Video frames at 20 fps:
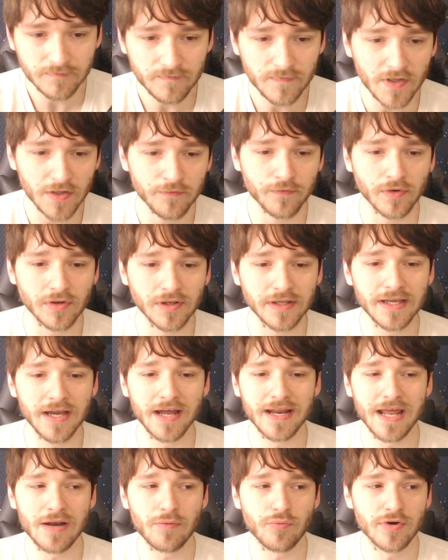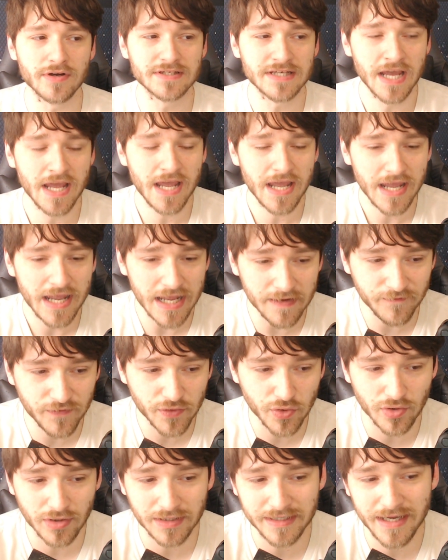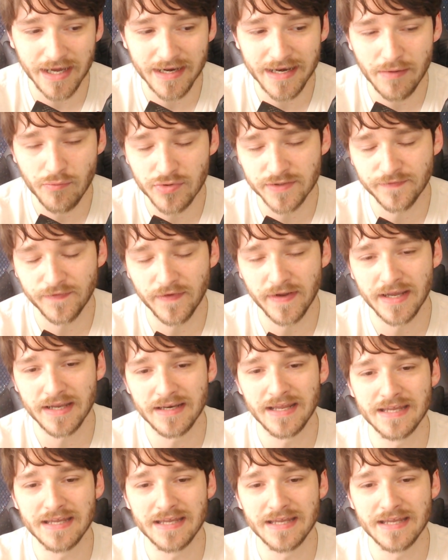for Leon Edwards, if you're a Leon Edwards fan,